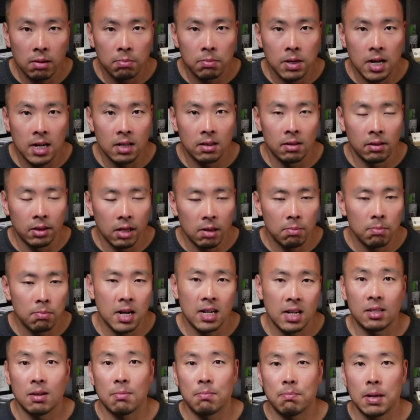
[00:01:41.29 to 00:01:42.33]

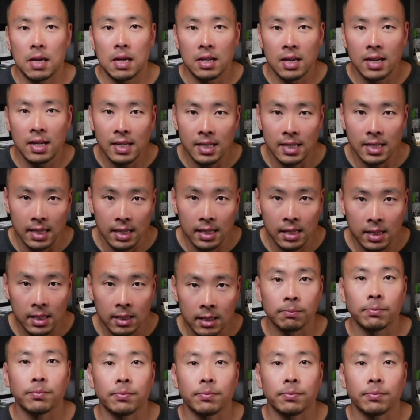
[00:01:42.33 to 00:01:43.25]
magnet because